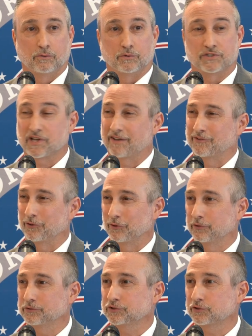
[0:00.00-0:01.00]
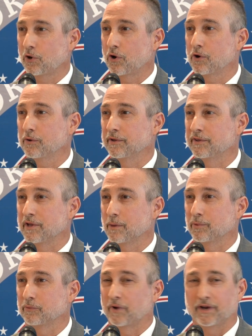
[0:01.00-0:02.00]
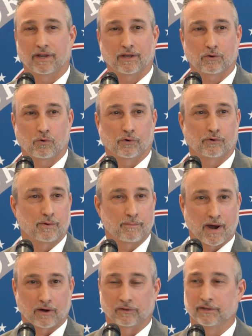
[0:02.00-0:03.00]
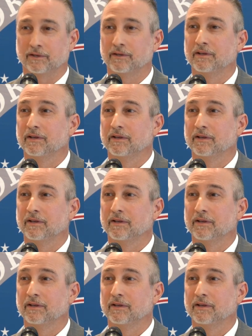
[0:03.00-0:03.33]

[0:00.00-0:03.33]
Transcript: which has the little star in the upper right-hand corner in Maryland.